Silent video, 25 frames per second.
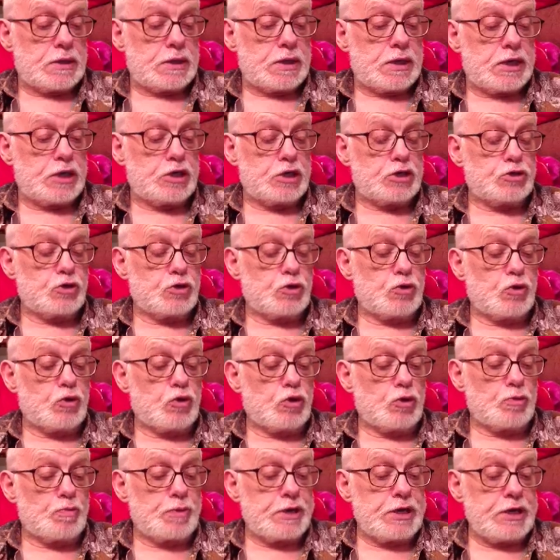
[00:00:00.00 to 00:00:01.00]
It has
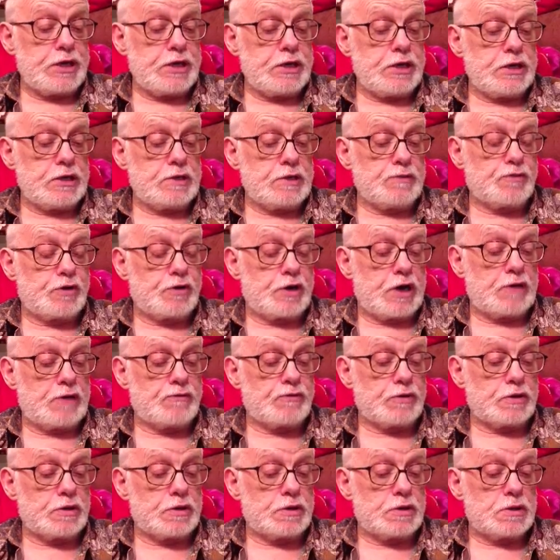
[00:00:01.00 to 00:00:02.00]
all been
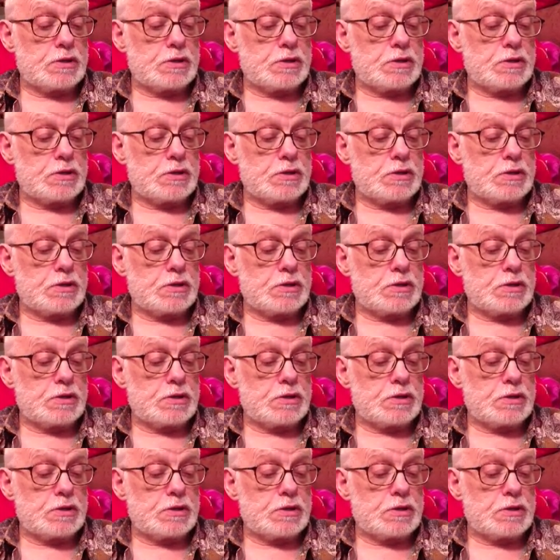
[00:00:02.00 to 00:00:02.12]
forever.